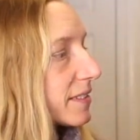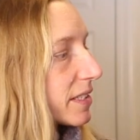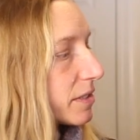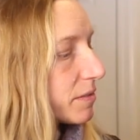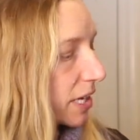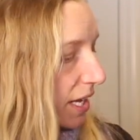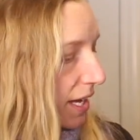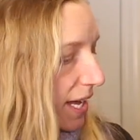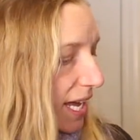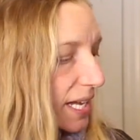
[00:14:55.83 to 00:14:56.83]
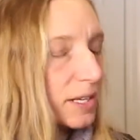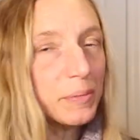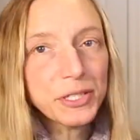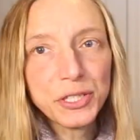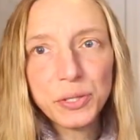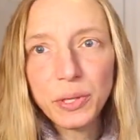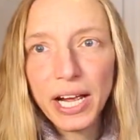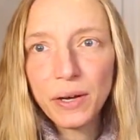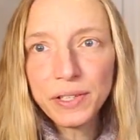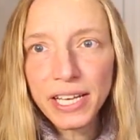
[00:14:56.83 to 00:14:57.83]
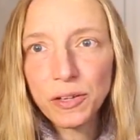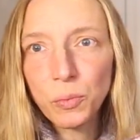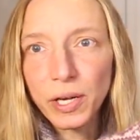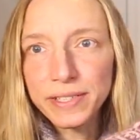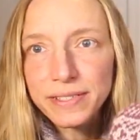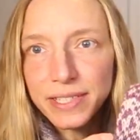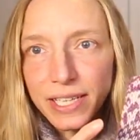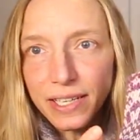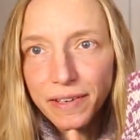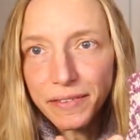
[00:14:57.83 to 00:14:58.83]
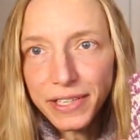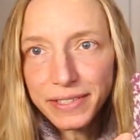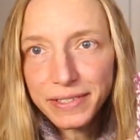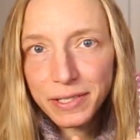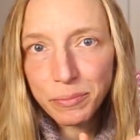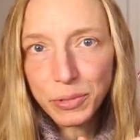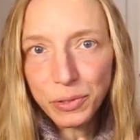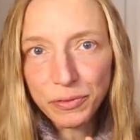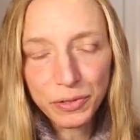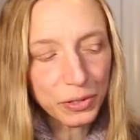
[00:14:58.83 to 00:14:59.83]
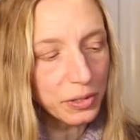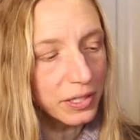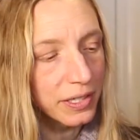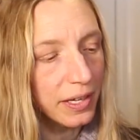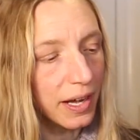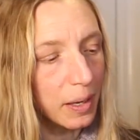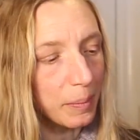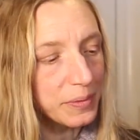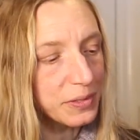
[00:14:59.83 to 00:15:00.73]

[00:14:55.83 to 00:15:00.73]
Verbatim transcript: sleeve. And number two, I only had one skein of this beautiful um,